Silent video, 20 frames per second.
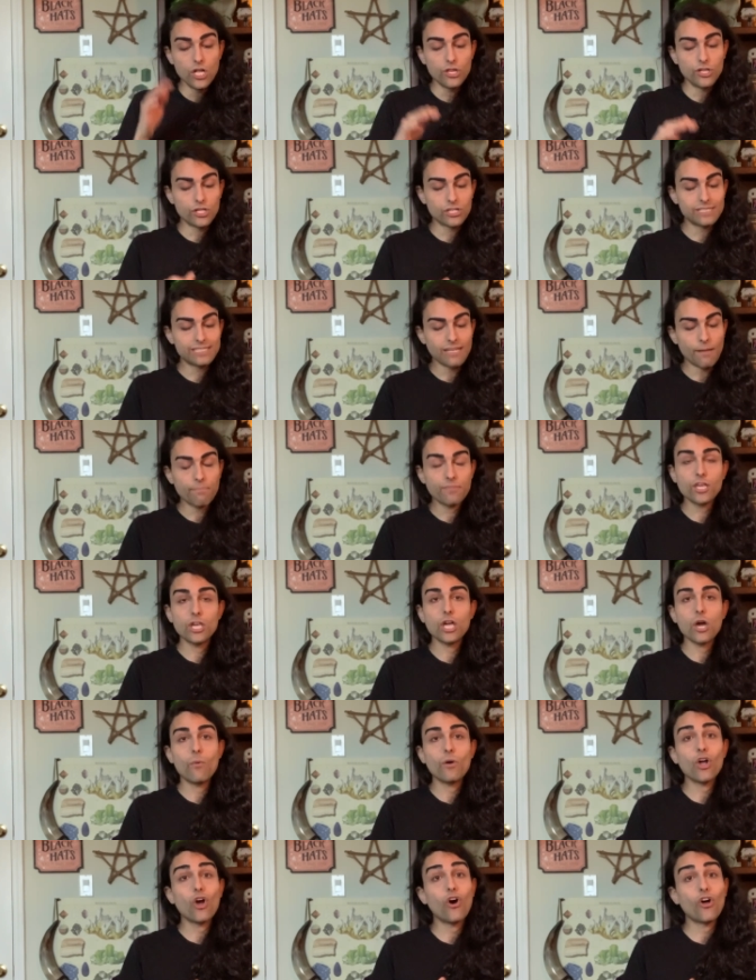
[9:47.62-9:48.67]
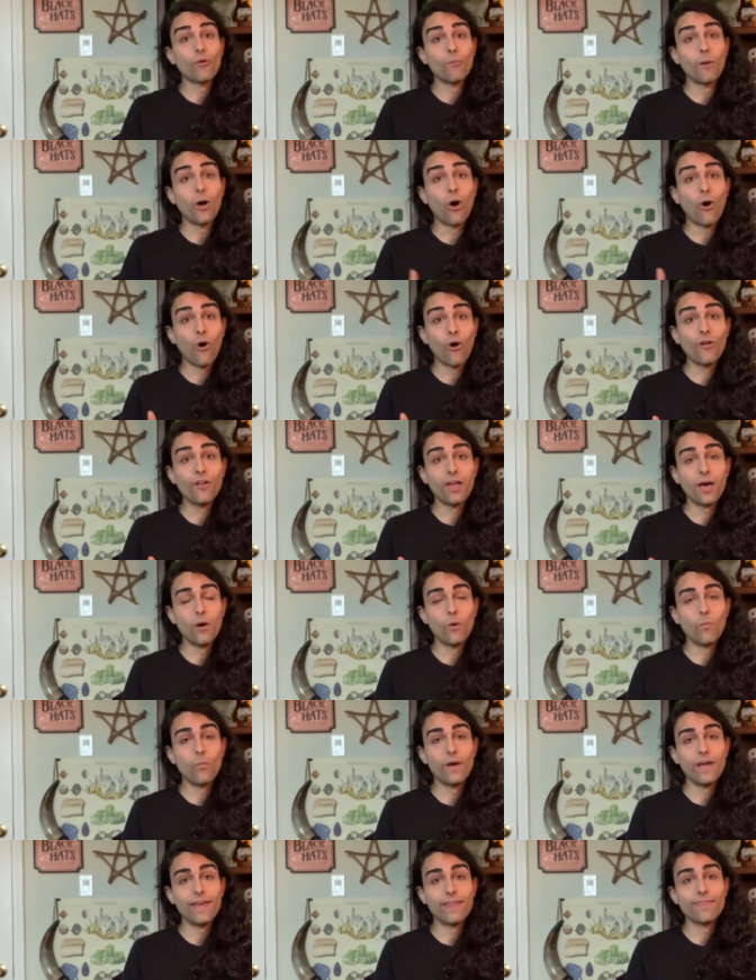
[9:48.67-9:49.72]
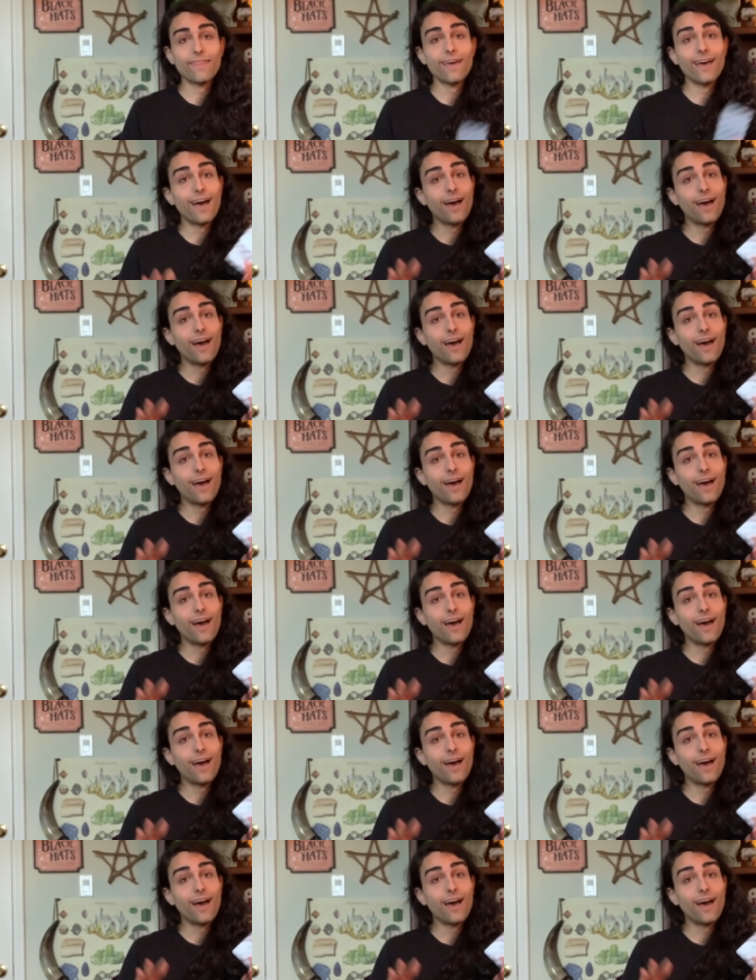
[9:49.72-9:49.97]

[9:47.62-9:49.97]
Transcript: there's something going on with